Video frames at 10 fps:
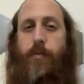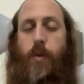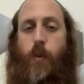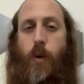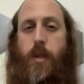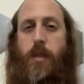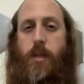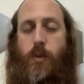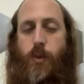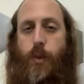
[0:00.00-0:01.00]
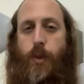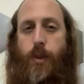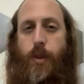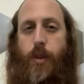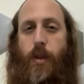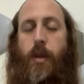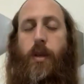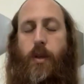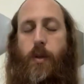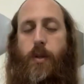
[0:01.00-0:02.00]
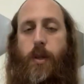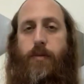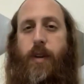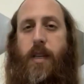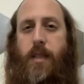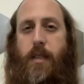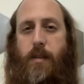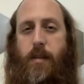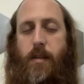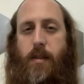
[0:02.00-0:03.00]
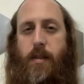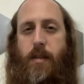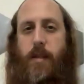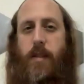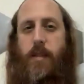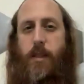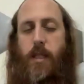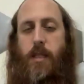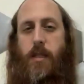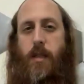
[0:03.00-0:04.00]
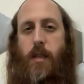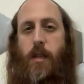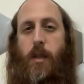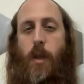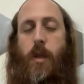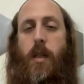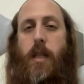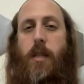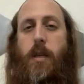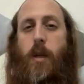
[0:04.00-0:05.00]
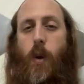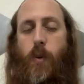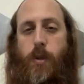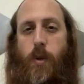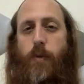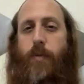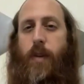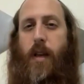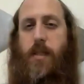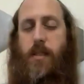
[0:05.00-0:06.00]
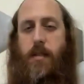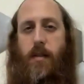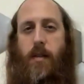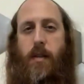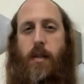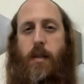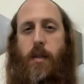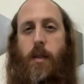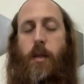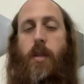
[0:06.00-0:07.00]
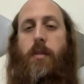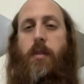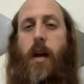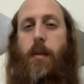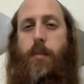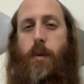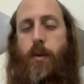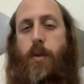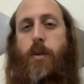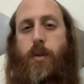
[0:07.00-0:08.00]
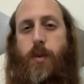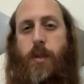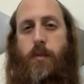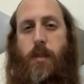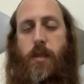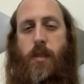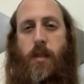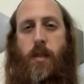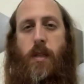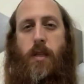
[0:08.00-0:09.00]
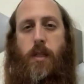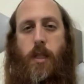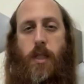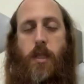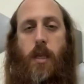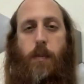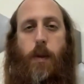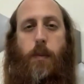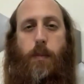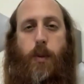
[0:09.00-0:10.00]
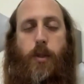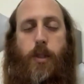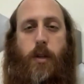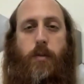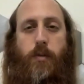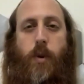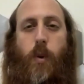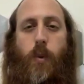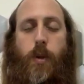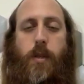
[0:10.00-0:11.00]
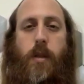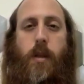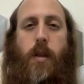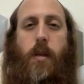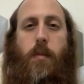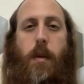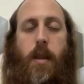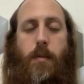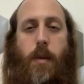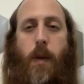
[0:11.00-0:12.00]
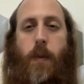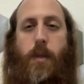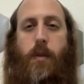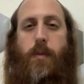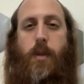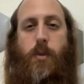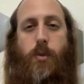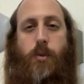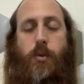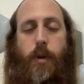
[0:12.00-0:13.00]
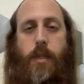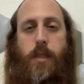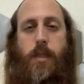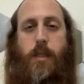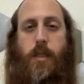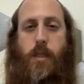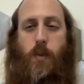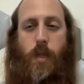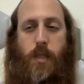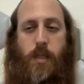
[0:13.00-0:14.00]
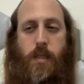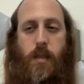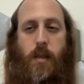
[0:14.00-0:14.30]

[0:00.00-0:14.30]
If you want the truth, you shall find it. Just don't let go so fast. Don't give up on your dreams. Just keep on pushing forward by the merit of the true righteous ones,